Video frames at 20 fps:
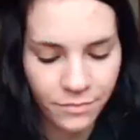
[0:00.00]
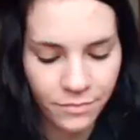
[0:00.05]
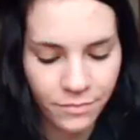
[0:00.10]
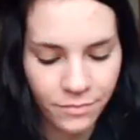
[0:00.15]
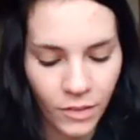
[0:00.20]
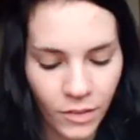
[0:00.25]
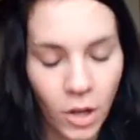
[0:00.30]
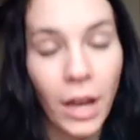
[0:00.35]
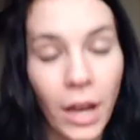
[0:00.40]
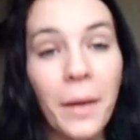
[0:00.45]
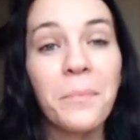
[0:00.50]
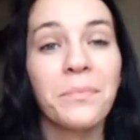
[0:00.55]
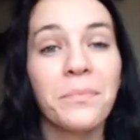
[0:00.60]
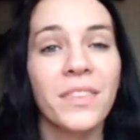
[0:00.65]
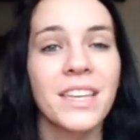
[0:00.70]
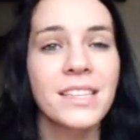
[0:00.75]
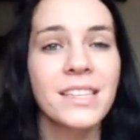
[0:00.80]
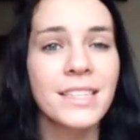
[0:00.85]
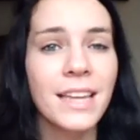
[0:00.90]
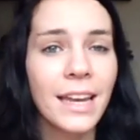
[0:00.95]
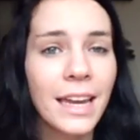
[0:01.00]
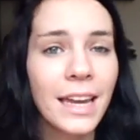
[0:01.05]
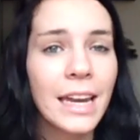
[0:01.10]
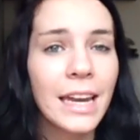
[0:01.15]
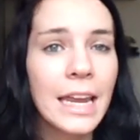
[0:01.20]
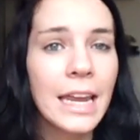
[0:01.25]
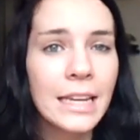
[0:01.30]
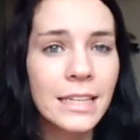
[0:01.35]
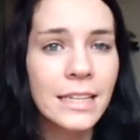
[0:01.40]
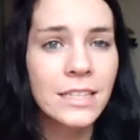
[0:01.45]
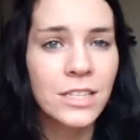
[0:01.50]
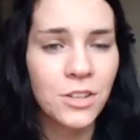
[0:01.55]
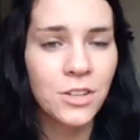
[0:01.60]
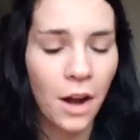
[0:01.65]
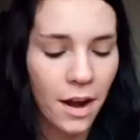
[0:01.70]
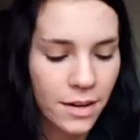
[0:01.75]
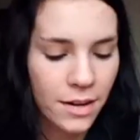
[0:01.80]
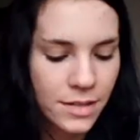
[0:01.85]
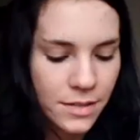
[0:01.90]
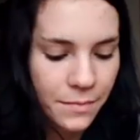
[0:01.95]
Okay, the second
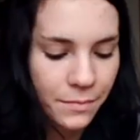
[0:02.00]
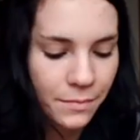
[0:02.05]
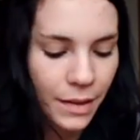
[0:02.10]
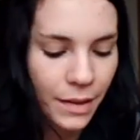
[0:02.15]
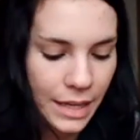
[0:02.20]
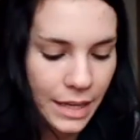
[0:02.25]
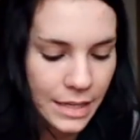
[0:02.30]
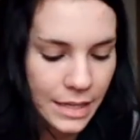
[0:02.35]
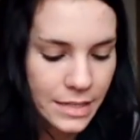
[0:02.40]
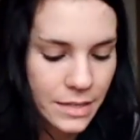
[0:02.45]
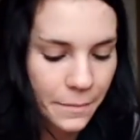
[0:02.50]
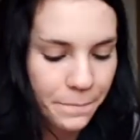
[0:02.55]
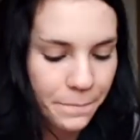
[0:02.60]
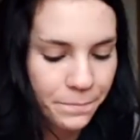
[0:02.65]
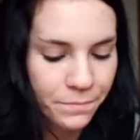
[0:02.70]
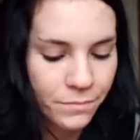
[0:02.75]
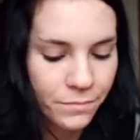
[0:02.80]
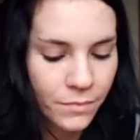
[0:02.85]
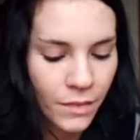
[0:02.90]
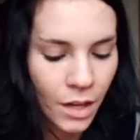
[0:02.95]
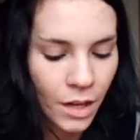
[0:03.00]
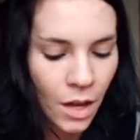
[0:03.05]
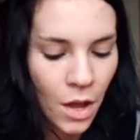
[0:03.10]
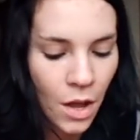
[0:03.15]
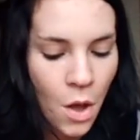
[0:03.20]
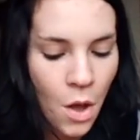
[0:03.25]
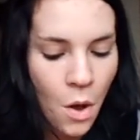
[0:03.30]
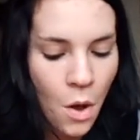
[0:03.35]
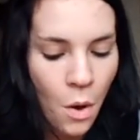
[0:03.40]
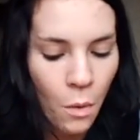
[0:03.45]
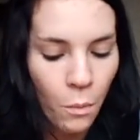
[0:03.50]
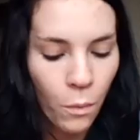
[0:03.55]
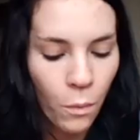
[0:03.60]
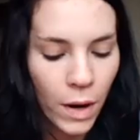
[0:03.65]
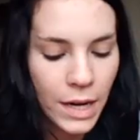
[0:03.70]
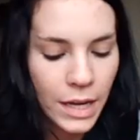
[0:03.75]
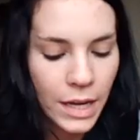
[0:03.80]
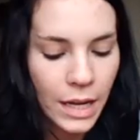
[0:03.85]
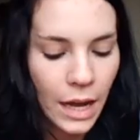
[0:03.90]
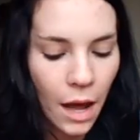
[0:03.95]
extract is, when
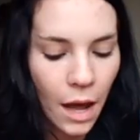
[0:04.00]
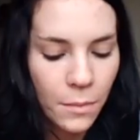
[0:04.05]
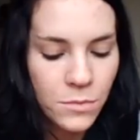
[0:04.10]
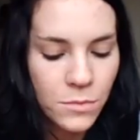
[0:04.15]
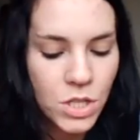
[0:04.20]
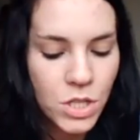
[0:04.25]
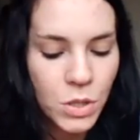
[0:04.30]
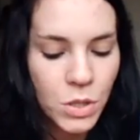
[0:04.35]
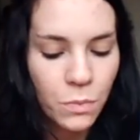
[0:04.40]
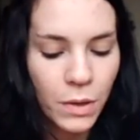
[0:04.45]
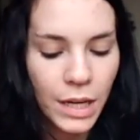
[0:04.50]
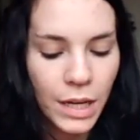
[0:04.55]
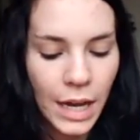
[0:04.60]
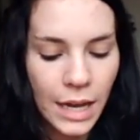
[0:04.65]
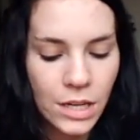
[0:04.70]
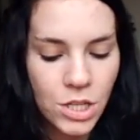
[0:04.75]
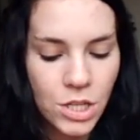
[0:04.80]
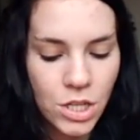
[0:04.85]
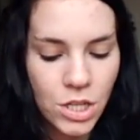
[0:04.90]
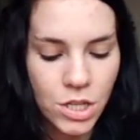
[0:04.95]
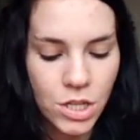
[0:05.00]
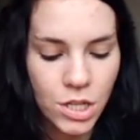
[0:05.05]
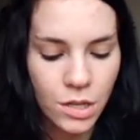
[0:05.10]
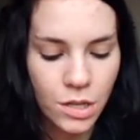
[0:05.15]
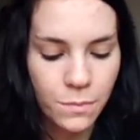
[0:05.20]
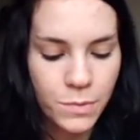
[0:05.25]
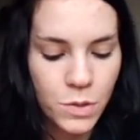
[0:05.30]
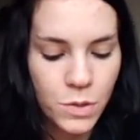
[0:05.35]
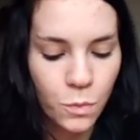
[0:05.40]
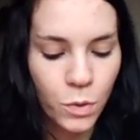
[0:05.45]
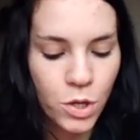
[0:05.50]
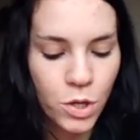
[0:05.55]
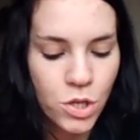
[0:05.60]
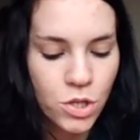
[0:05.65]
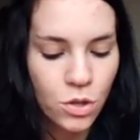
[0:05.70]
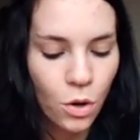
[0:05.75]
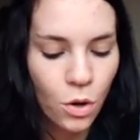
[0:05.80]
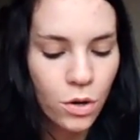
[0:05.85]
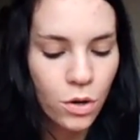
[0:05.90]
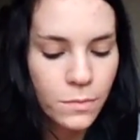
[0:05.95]
it comes to relationships, we're
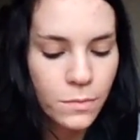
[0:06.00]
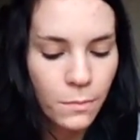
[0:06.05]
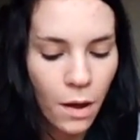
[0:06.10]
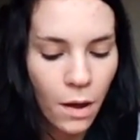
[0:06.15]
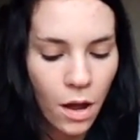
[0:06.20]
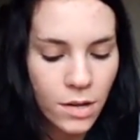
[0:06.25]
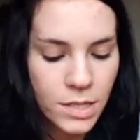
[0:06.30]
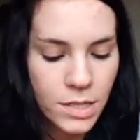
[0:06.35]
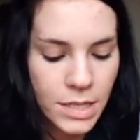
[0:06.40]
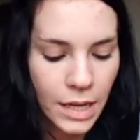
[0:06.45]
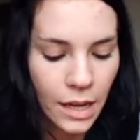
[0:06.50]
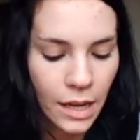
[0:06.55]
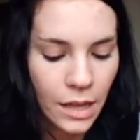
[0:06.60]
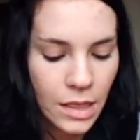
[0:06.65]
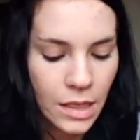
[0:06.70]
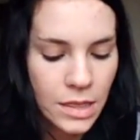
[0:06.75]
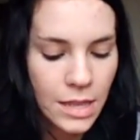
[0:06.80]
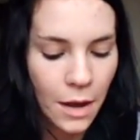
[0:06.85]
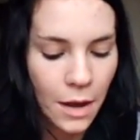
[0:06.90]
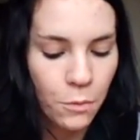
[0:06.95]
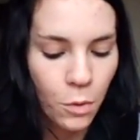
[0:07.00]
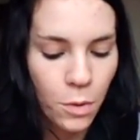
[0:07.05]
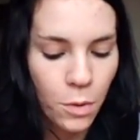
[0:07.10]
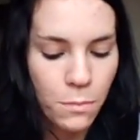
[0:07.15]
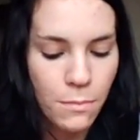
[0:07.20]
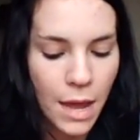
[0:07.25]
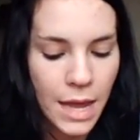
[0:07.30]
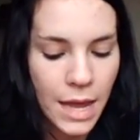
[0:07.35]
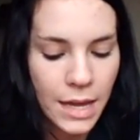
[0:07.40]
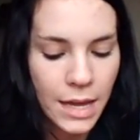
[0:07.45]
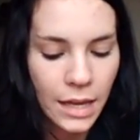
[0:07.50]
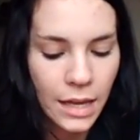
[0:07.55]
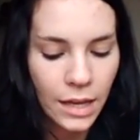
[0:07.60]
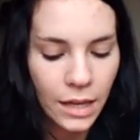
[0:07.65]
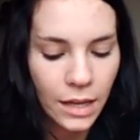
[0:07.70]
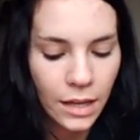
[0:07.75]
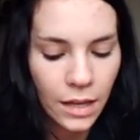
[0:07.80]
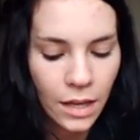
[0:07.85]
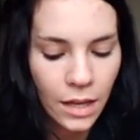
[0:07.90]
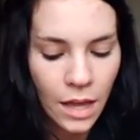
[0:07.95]
so demanding that we're making
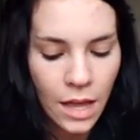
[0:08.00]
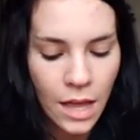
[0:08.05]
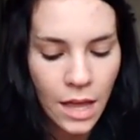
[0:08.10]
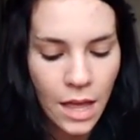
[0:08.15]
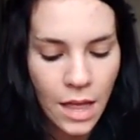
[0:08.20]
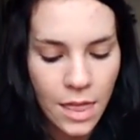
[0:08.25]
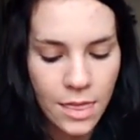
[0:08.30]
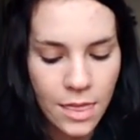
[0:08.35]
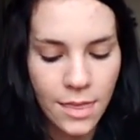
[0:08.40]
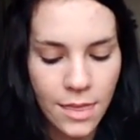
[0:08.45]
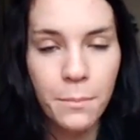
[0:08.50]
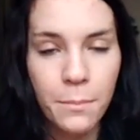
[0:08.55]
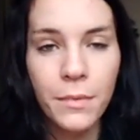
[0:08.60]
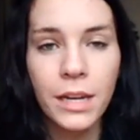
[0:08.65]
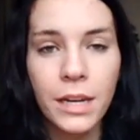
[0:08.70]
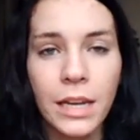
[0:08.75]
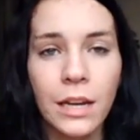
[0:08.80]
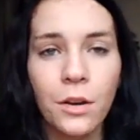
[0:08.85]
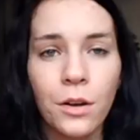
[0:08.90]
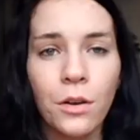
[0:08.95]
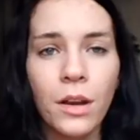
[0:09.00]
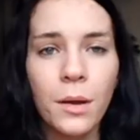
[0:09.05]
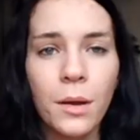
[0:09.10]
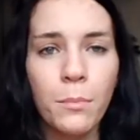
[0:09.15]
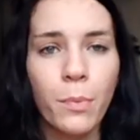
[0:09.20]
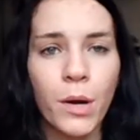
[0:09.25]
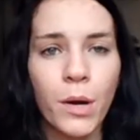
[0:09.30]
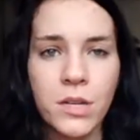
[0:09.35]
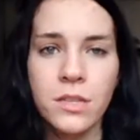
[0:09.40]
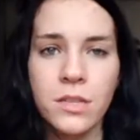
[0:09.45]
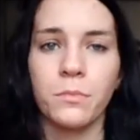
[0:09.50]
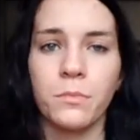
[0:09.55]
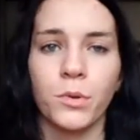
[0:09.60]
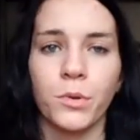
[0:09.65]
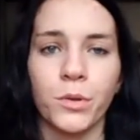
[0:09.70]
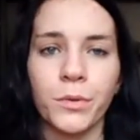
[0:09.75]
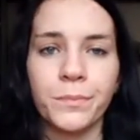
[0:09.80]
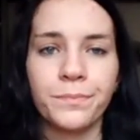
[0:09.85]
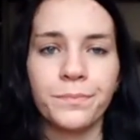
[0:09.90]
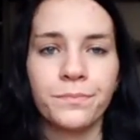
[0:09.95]
them near impossible.
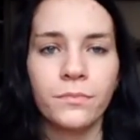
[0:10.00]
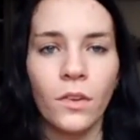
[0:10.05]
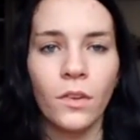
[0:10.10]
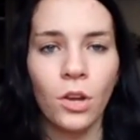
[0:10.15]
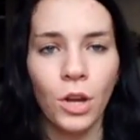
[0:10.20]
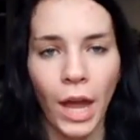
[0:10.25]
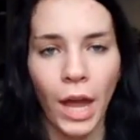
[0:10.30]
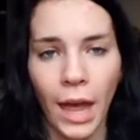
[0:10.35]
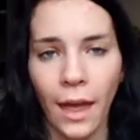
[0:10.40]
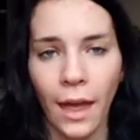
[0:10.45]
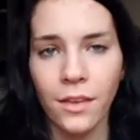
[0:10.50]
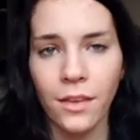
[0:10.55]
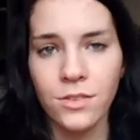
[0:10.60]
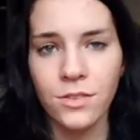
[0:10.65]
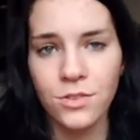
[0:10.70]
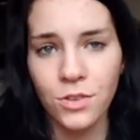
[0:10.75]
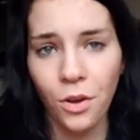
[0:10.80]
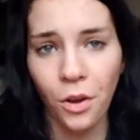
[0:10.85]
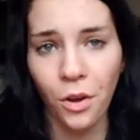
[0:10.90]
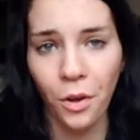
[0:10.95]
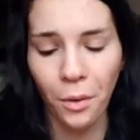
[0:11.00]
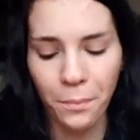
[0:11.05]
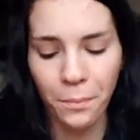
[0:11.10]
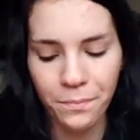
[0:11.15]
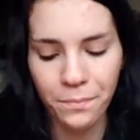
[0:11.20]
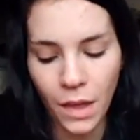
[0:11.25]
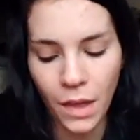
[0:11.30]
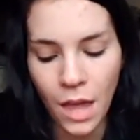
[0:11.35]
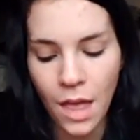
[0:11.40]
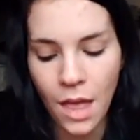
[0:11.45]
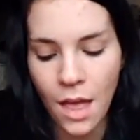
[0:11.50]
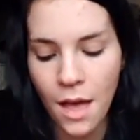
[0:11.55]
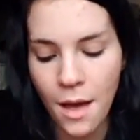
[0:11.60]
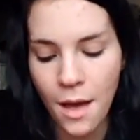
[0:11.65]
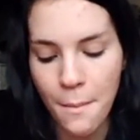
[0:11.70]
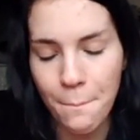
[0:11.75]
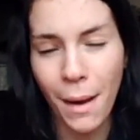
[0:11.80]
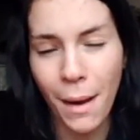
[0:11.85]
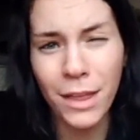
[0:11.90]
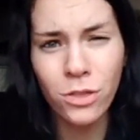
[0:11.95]
Okay, so
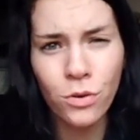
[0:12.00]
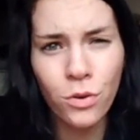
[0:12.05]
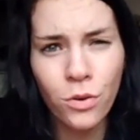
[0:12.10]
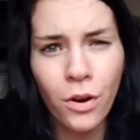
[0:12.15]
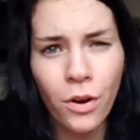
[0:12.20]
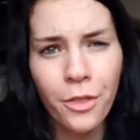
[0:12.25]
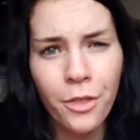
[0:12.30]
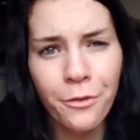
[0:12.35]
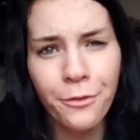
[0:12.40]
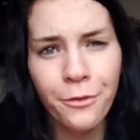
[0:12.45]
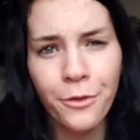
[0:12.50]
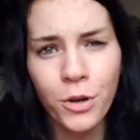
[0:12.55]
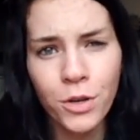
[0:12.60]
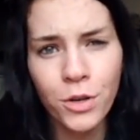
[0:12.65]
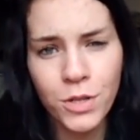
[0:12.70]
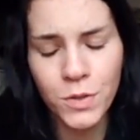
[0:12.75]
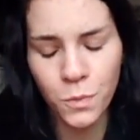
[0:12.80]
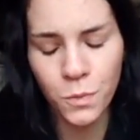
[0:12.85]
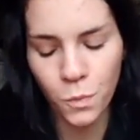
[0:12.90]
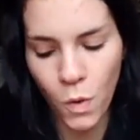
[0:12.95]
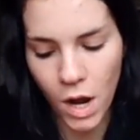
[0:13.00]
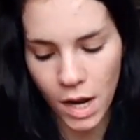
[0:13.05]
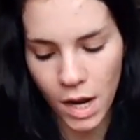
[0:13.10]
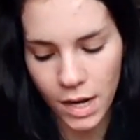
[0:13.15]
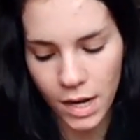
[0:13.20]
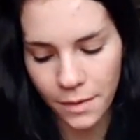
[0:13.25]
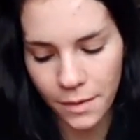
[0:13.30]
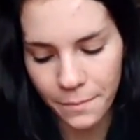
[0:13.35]
my thought on the first one,